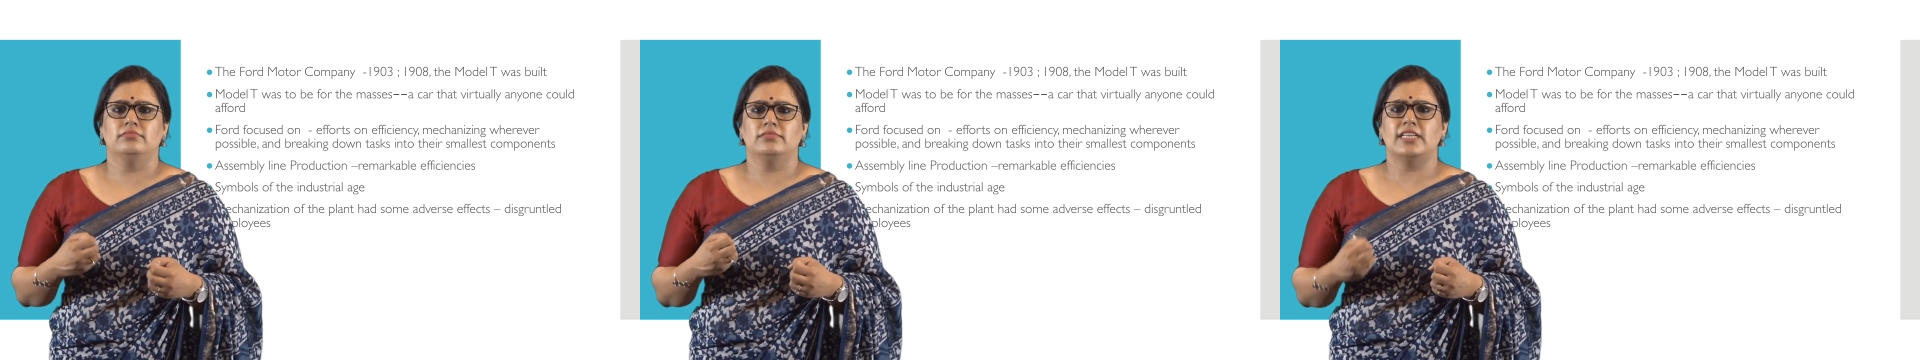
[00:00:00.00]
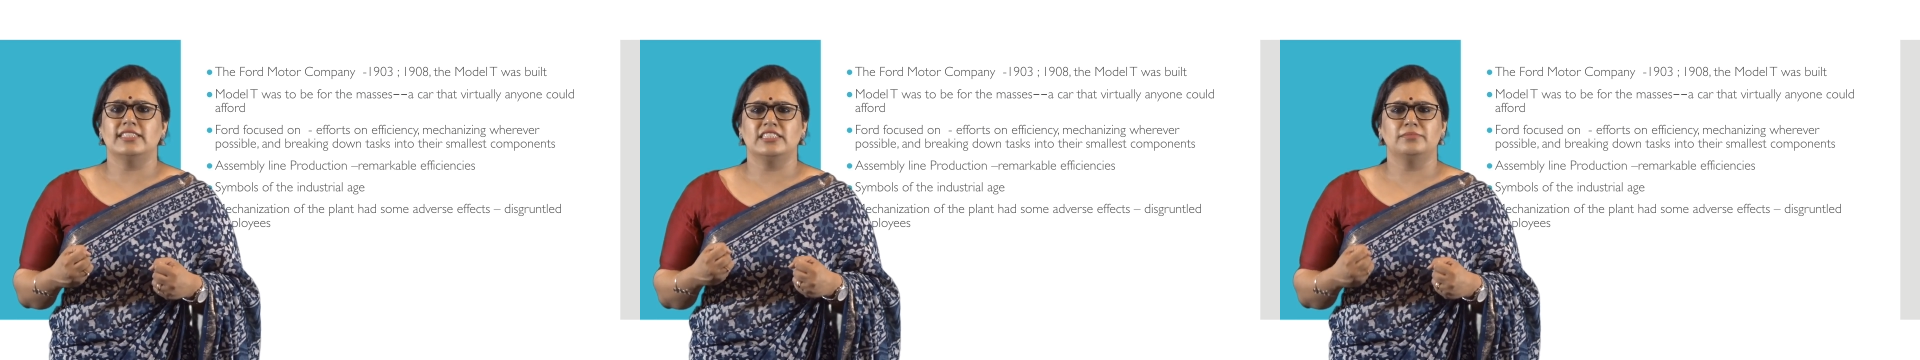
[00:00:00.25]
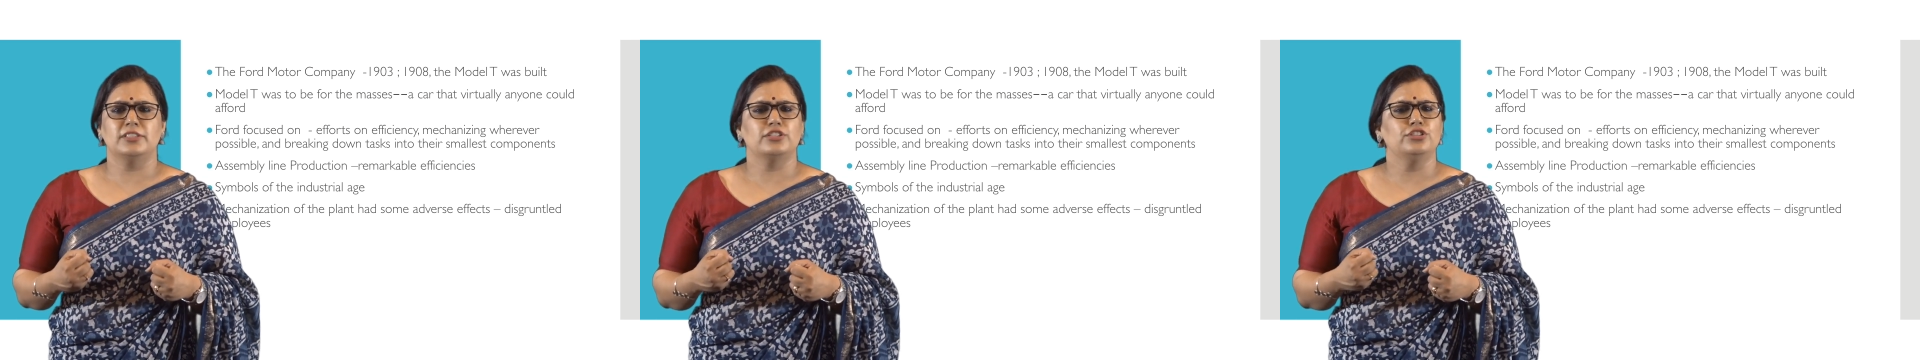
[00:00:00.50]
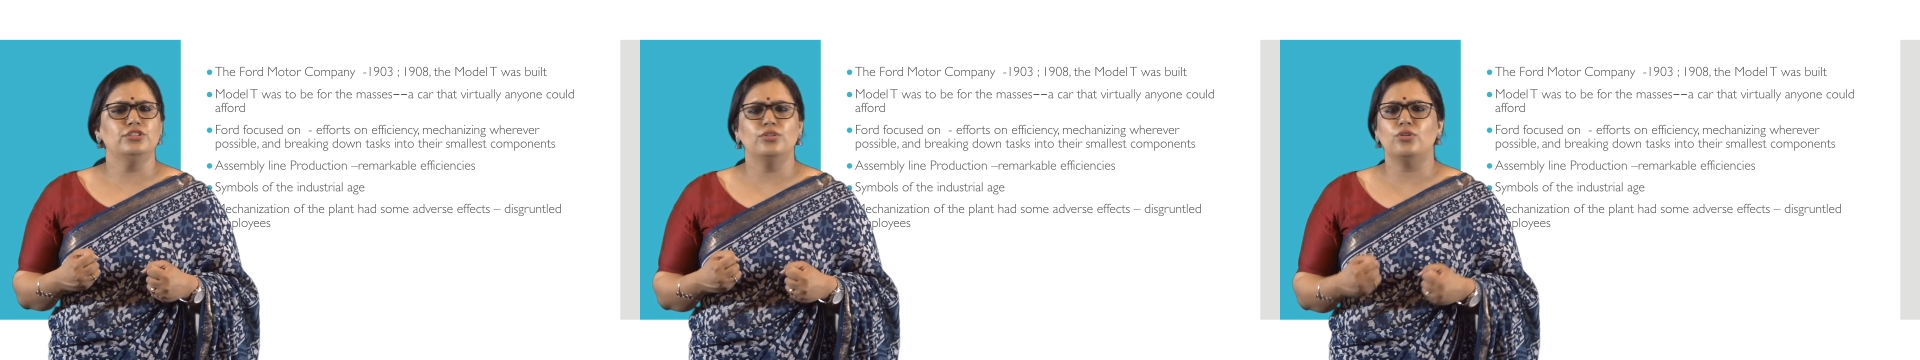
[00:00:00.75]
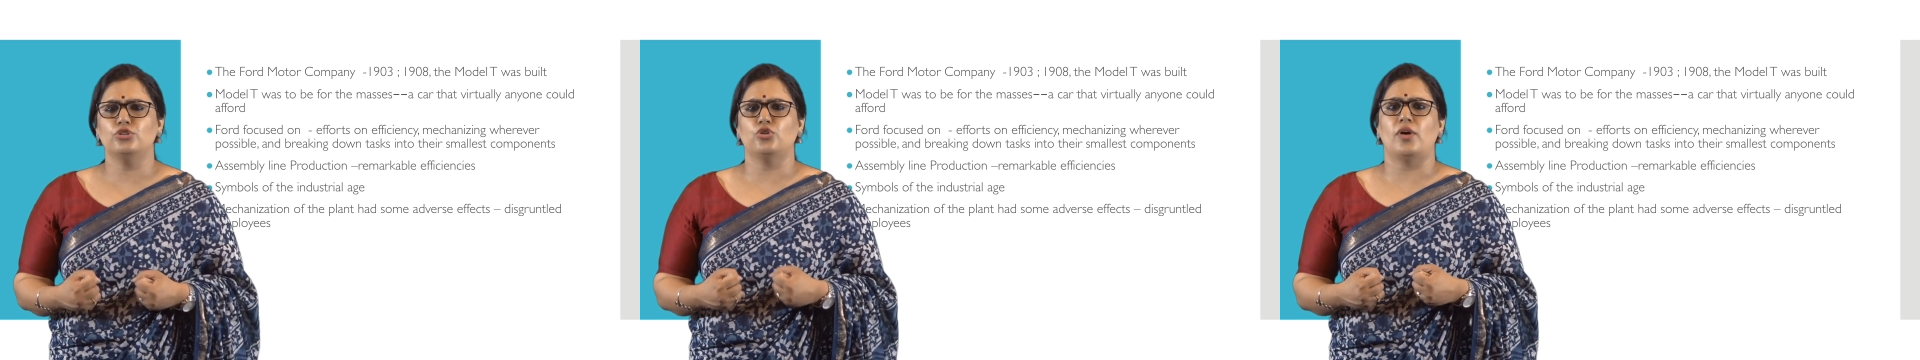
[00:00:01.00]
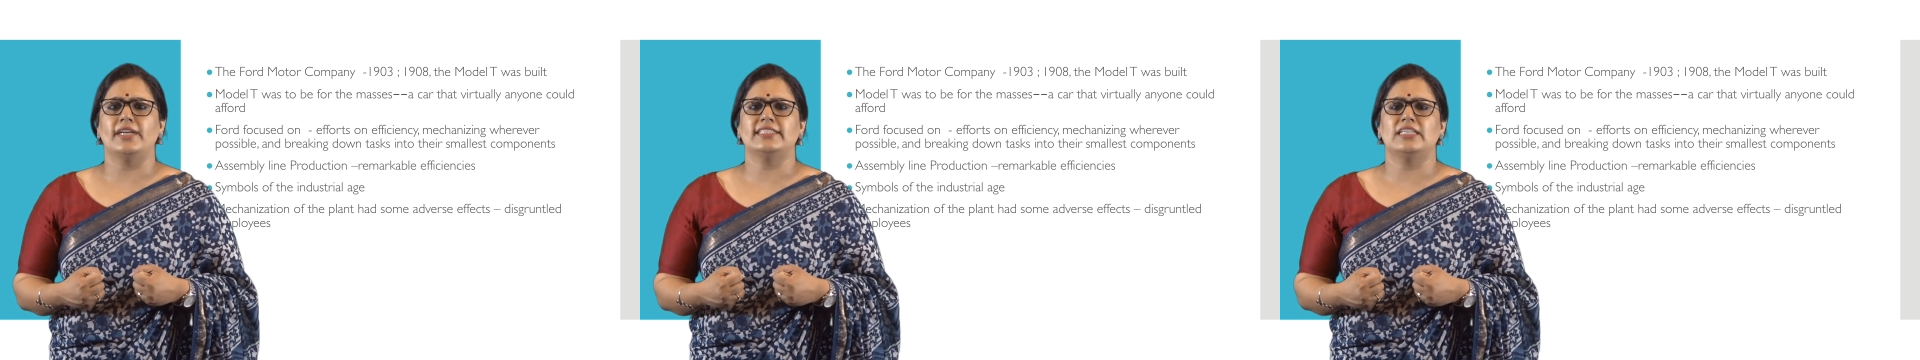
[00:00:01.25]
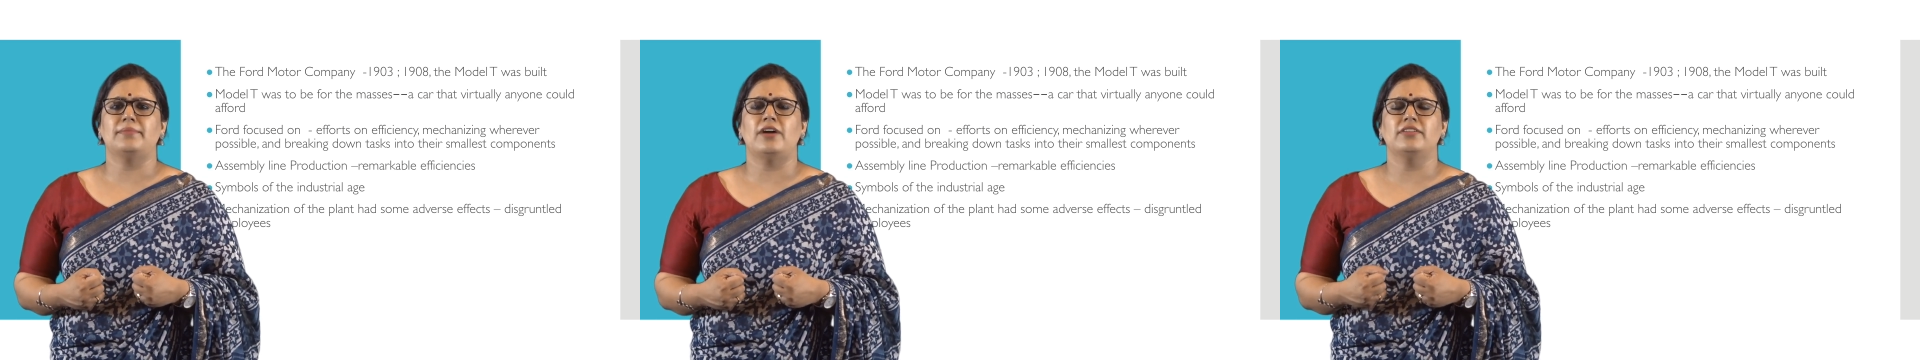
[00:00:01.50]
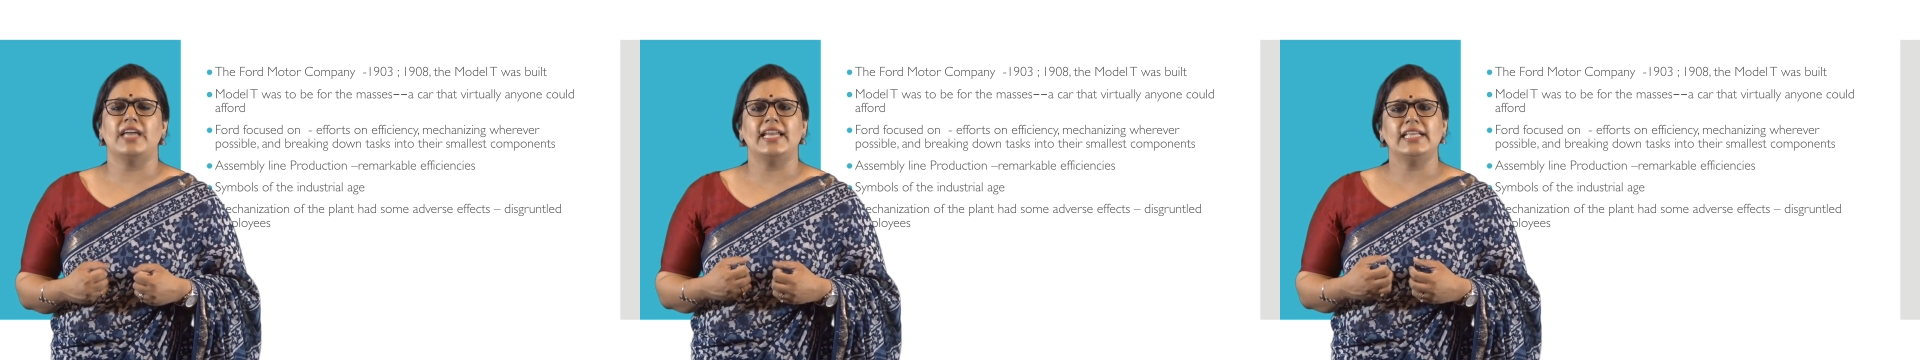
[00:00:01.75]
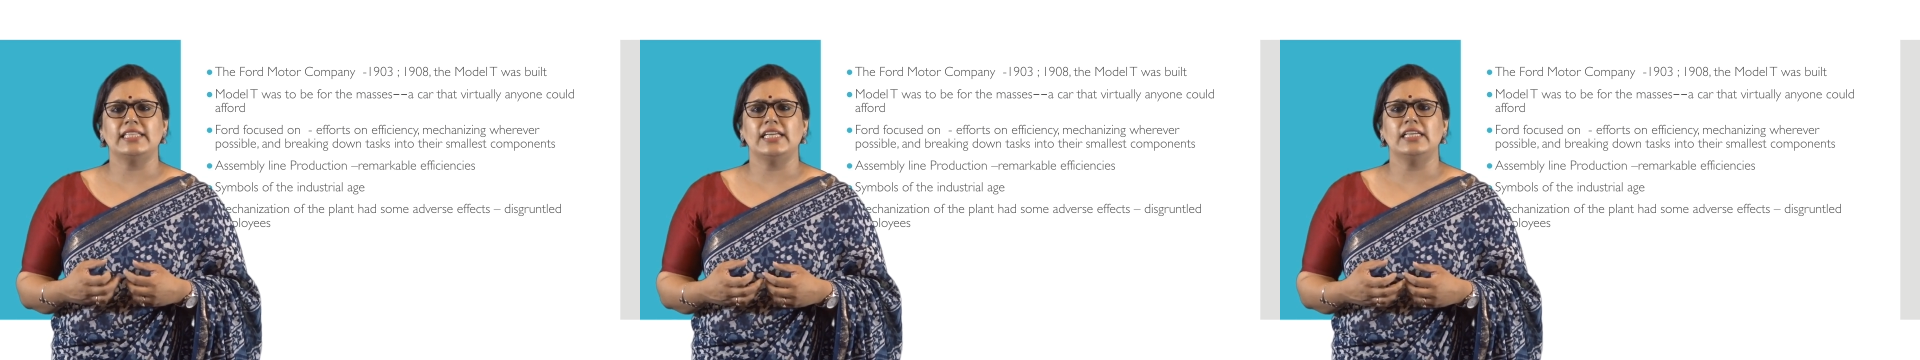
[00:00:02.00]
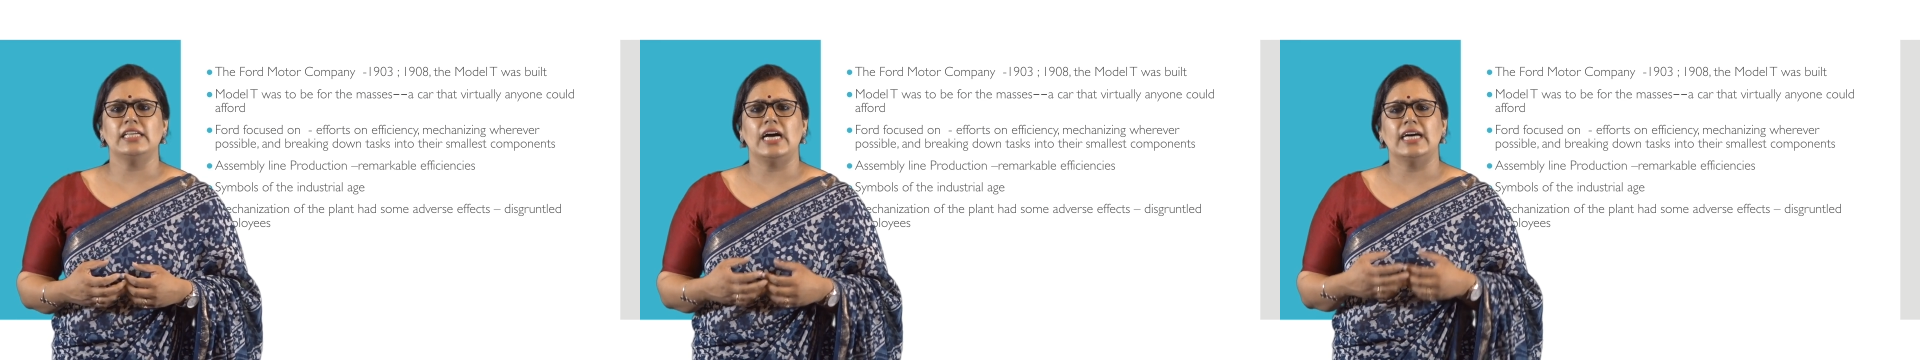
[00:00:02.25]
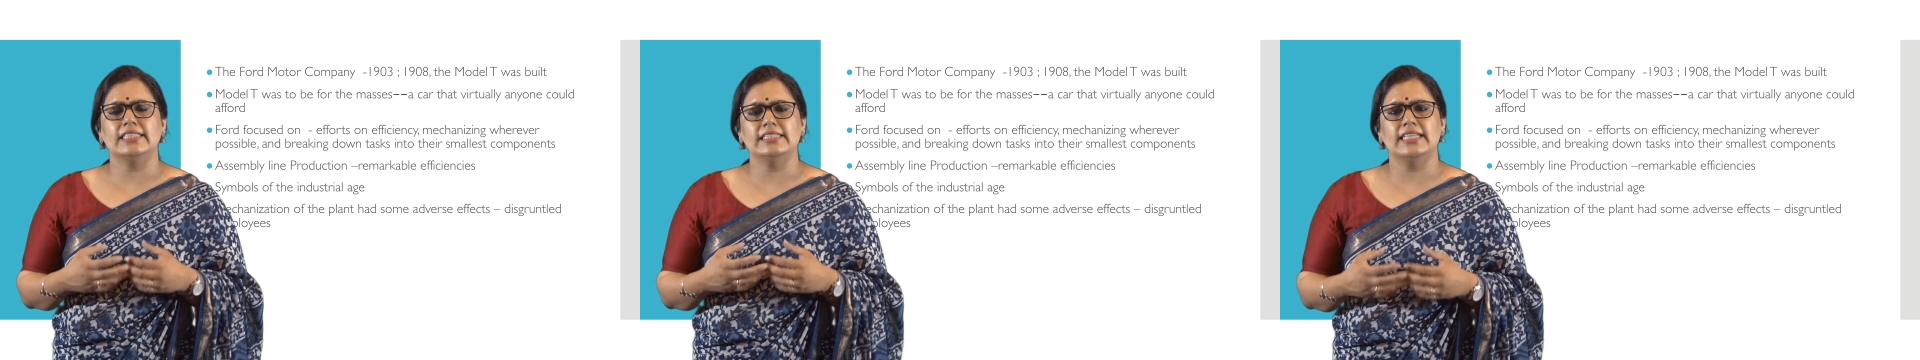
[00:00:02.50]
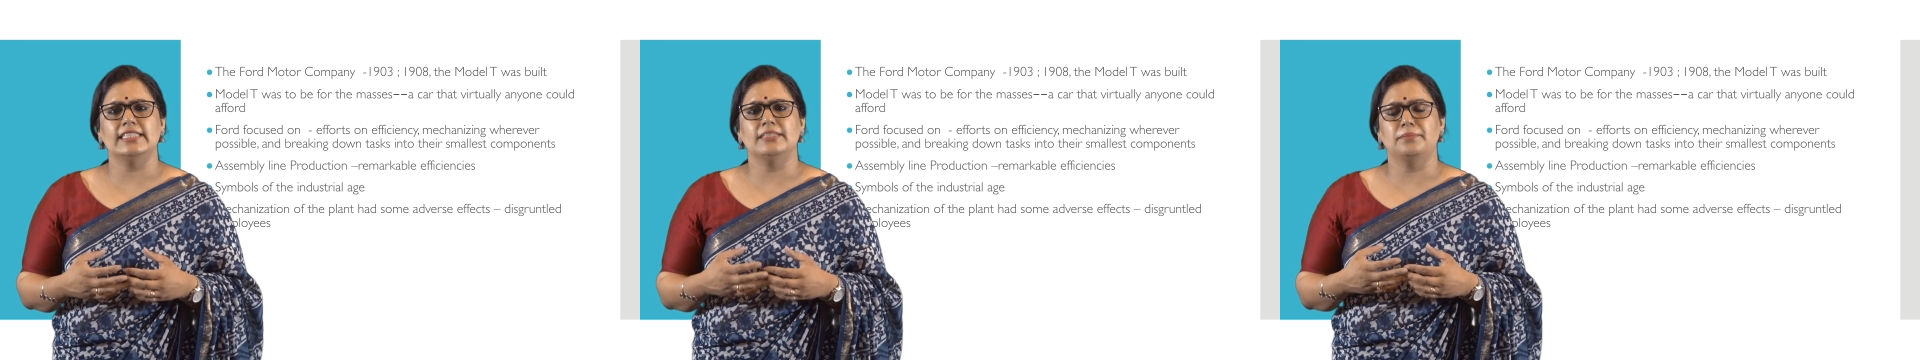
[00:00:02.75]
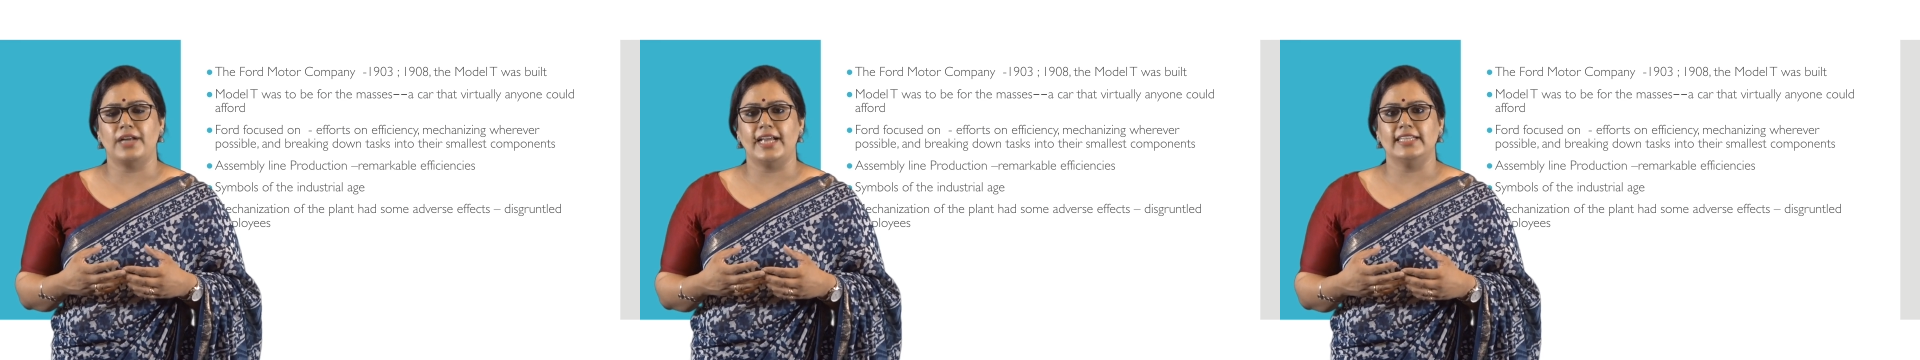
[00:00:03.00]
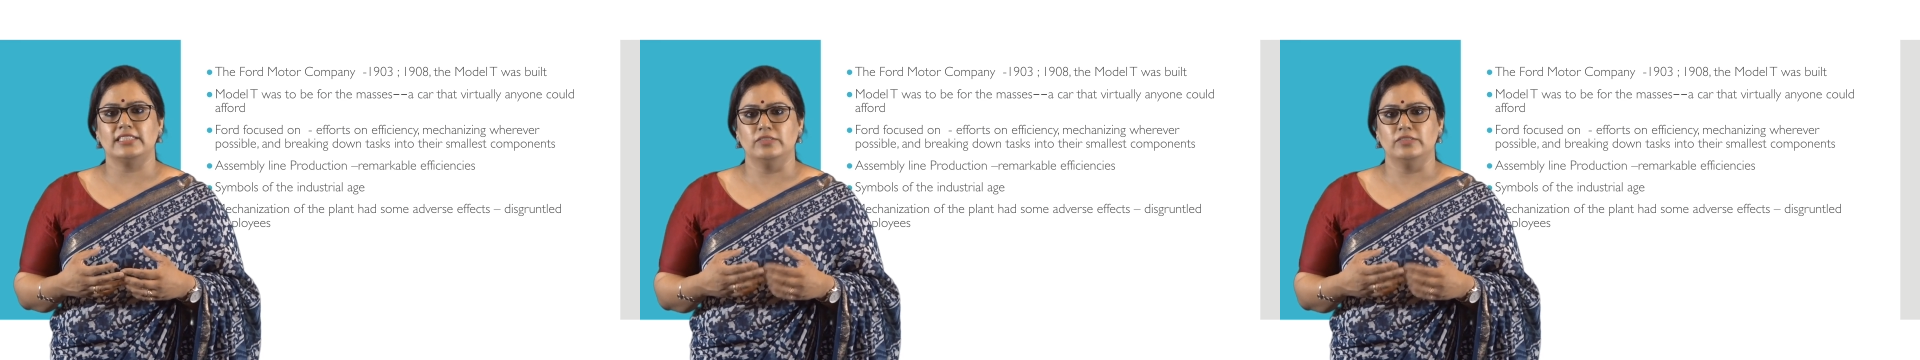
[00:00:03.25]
customers no choice about anything other than the price,